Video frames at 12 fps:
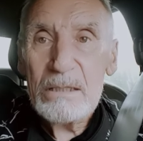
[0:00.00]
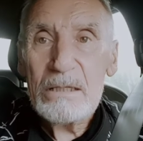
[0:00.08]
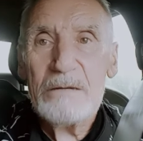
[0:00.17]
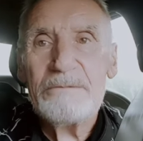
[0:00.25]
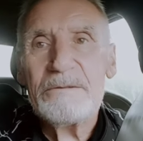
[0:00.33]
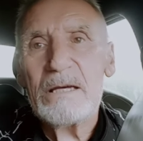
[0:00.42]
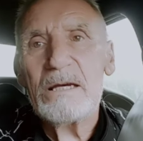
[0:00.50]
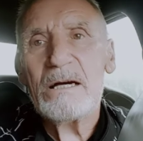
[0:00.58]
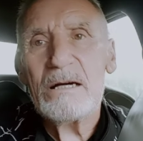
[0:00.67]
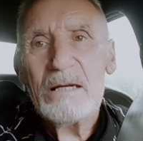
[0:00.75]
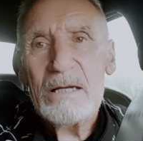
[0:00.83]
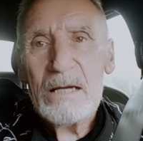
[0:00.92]
if
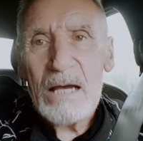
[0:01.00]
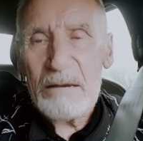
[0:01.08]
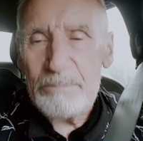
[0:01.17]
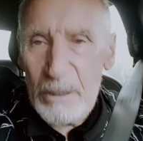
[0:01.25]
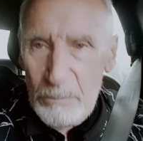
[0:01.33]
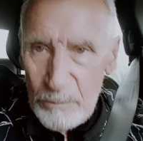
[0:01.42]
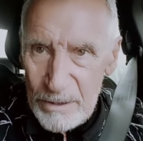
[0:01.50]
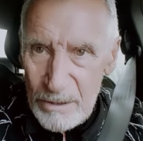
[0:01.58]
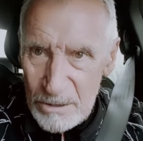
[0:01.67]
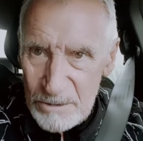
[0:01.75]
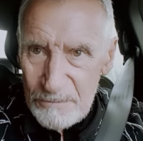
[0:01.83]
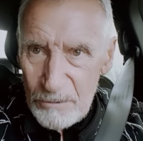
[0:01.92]
they have been with
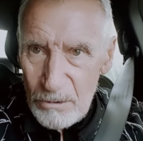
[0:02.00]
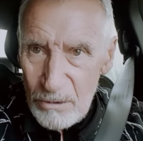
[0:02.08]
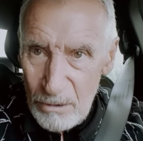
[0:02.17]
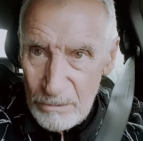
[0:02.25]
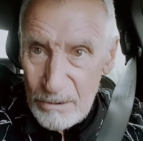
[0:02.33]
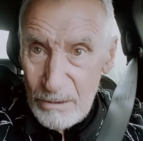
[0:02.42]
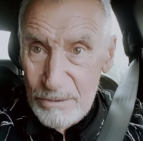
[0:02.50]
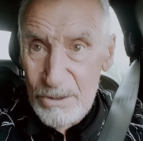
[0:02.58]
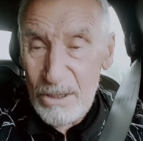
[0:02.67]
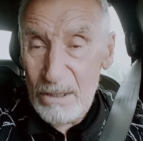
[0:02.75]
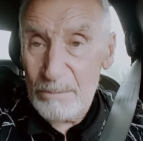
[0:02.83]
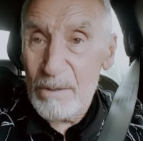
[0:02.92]
us for a long, long
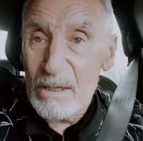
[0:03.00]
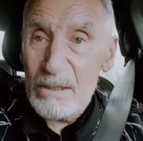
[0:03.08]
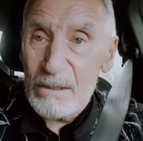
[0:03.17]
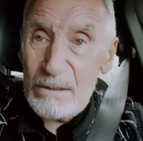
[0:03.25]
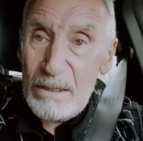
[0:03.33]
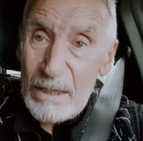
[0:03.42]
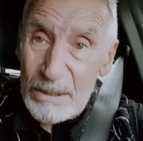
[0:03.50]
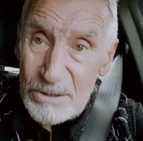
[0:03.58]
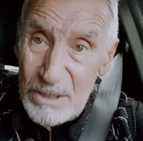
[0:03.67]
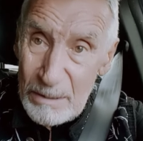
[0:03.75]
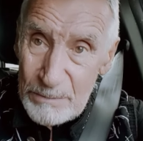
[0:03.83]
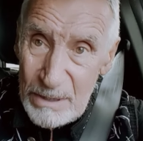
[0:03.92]
time, they
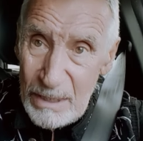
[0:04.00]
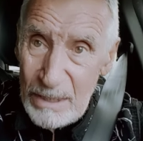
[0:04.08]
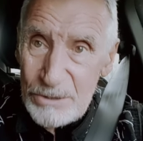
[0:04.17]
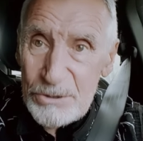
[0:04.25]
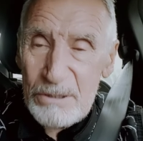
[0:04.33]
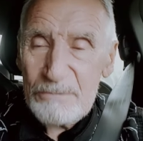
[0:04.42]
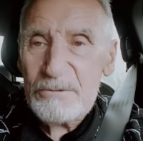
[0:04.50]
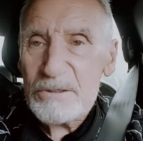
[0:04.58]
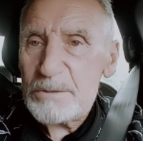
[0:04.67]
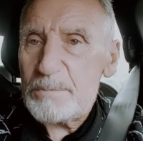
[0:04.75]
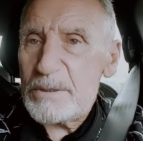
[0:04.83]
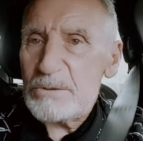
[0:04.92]
accept the age
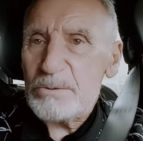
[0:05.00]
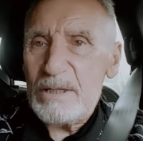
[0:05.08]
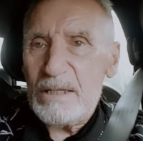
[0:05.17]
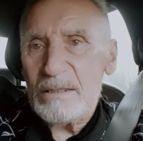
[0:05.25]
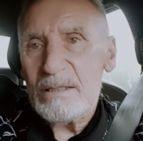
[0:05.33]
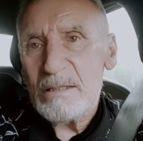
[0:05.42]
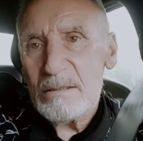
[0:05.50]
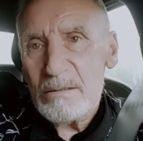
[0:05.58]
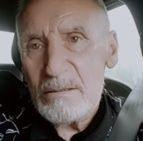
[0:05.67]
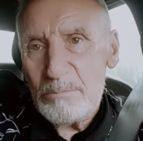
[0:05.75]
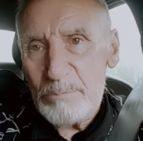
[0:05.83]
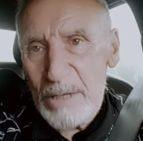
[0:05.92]
difference between
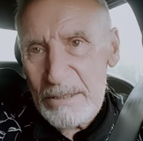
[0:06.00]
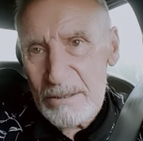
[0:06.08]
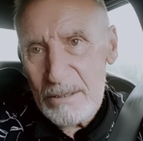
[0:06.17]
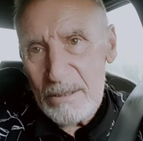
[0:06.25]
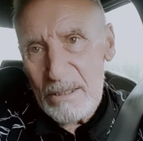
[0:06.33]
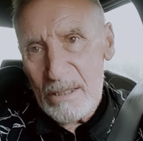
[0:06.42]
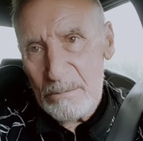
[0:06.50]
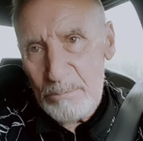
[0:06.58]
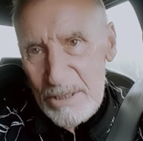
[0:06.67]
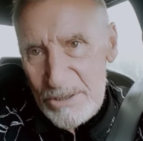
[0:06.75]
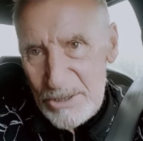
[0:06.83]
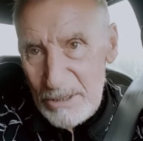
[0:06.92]
Beth and
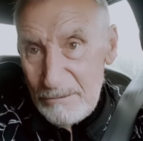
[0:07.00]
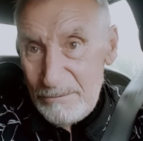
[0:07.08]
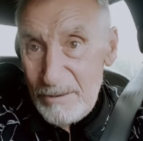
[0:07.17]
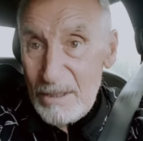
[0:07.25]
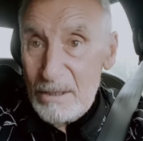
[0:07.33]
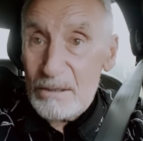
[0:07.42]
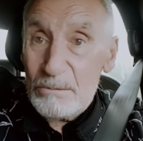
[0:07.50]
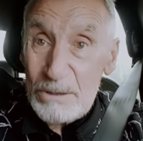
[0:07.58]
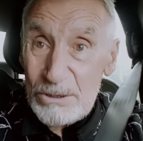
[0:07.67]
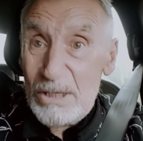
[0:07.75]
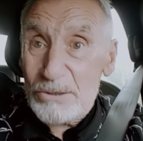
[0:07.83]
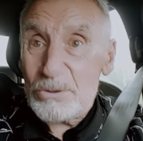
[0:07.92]
myself,
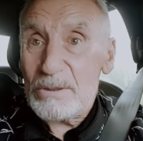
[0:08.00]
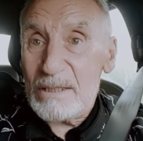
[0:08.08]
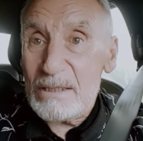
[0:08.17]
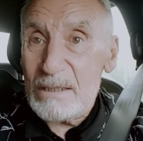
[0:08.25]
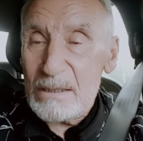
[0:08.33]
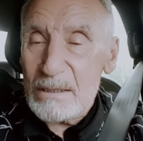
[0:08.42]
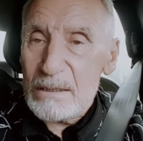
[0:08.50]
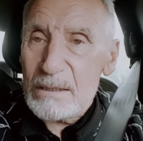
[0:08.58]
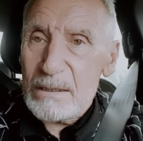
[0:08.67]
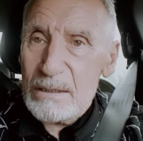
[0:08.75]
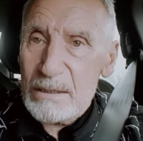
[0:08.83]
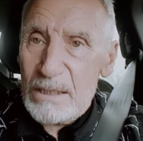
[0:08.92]
which actually
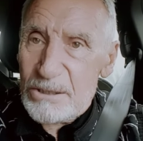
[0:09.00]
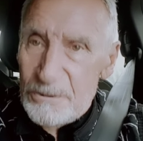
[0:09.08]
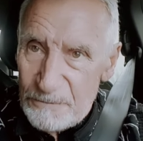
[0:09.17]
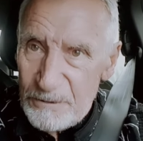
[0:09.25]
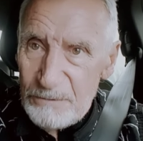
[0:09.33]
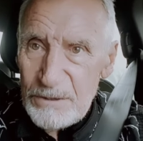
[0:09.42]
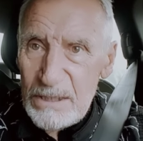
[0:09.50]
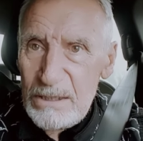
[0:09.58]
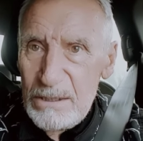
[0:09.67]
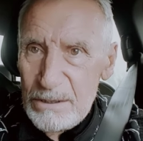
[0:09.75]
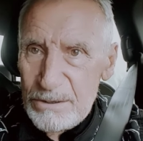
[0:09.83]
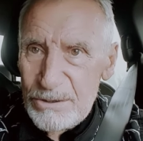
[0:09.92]
is 50
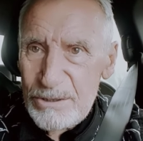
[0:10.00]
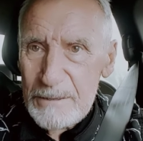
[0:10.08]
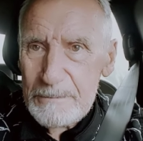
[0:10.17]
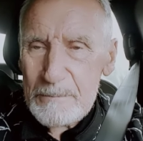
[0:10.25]
years.